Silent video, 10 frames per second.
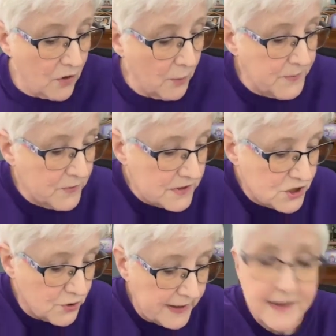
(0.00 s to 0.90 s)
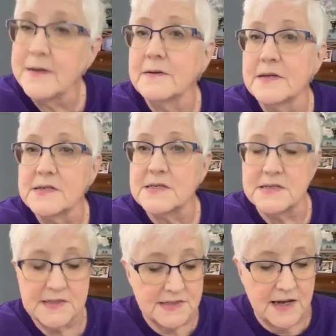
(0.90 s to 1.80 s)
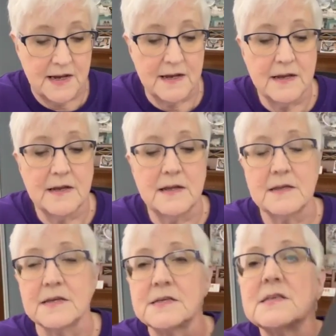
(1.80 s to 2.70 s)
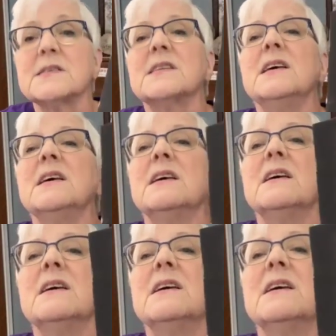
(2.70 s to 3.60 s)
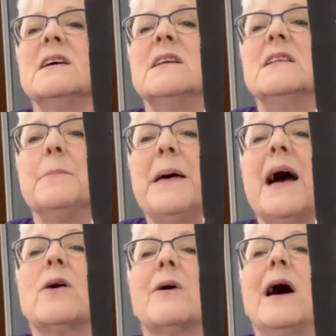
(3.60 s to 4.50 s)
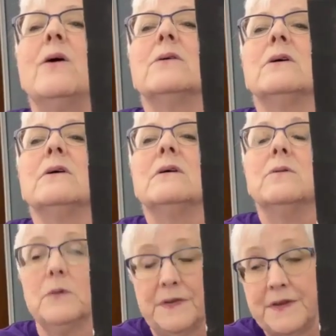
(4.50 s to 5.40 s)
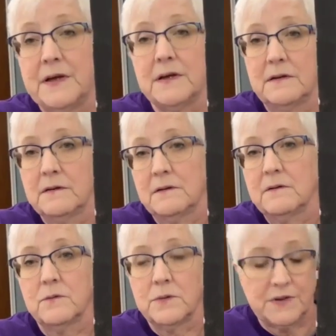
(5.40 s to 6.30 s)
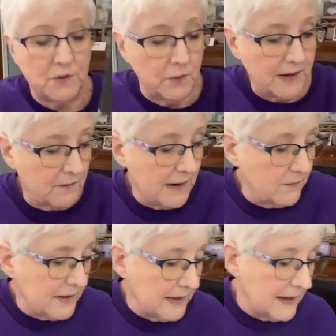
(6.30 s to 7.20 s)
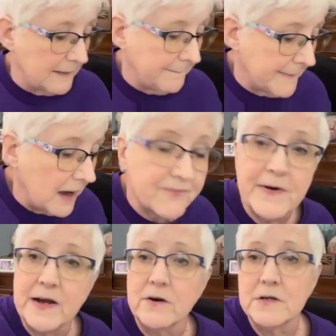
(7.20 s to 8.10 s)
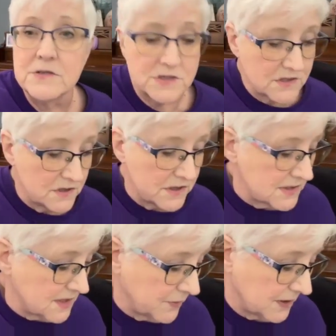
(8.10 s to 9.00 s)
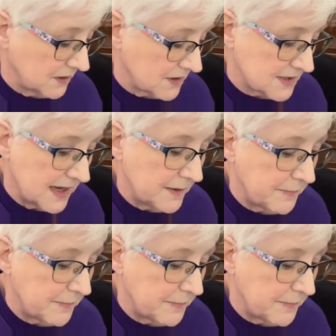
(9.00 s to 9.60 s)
I hope you enjoyed it. This is uh, this is the the background with the with the wet grounding on. I'll fire it just so you can see what it looks